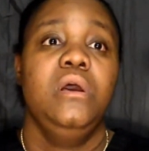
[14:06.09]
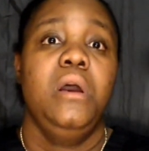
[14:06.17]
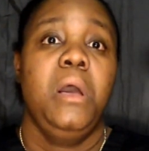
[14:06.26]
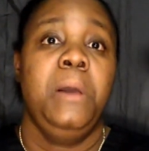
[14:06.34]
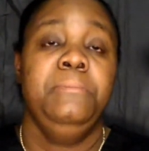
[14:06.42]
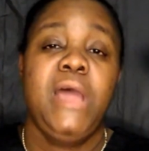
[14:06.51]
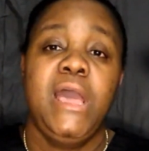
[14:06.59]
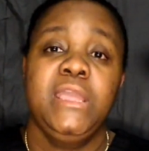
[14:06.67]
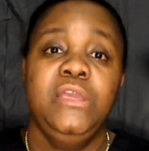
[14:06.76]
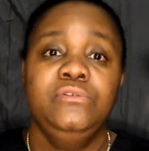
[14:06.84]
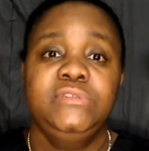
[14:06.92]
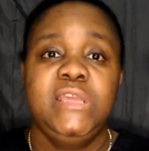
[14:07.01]
I'm not
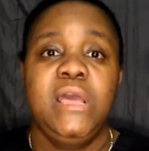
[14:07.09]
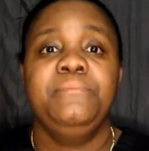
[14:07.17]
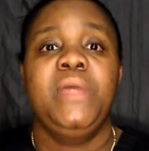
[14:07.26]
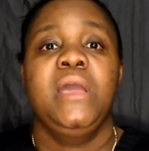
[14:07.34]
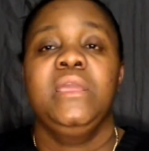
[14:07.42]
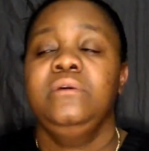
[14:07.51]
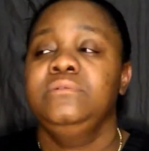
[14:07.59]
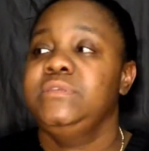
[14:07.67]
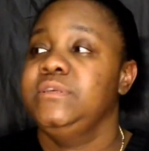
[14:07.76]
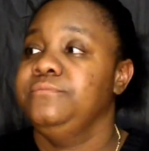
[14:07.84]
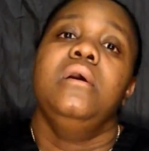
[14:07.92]
guilty, I'm not guilty.